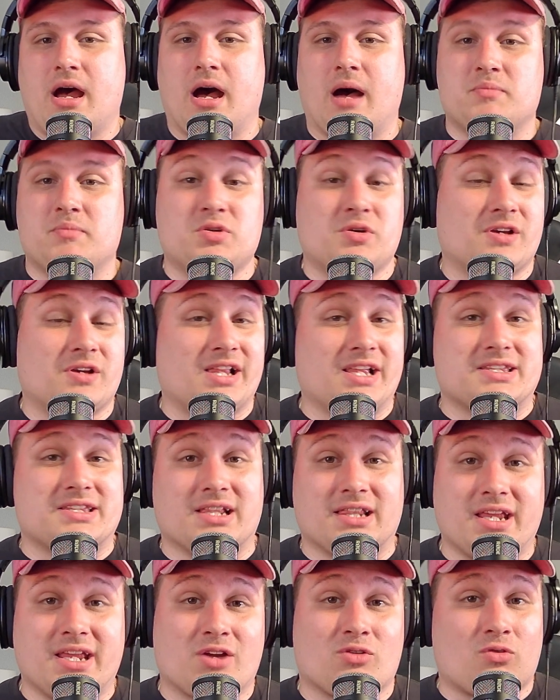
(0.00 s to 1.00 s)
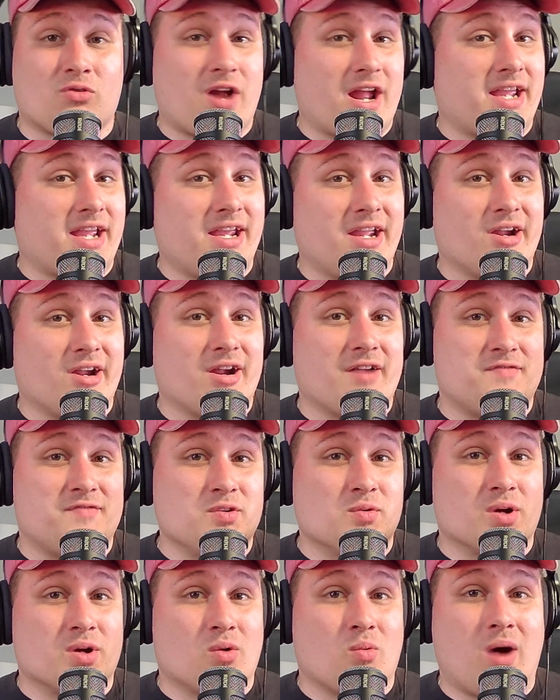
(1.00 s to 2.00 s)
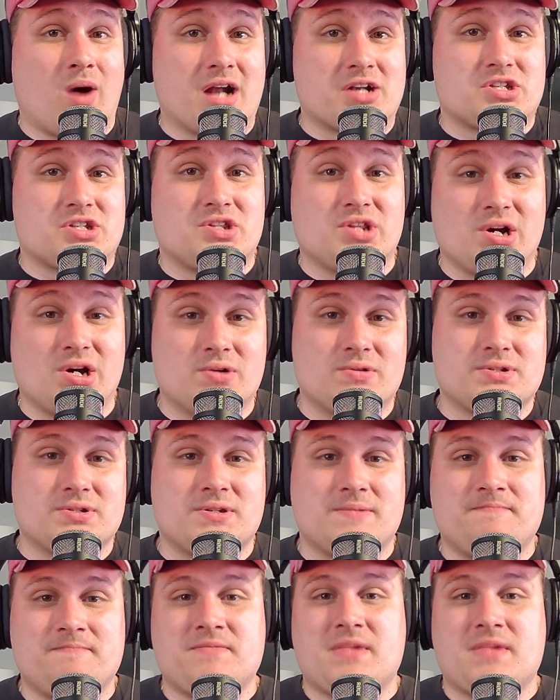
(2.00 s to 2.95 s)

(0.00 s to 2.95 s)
You can click the link right here if you want to watch those.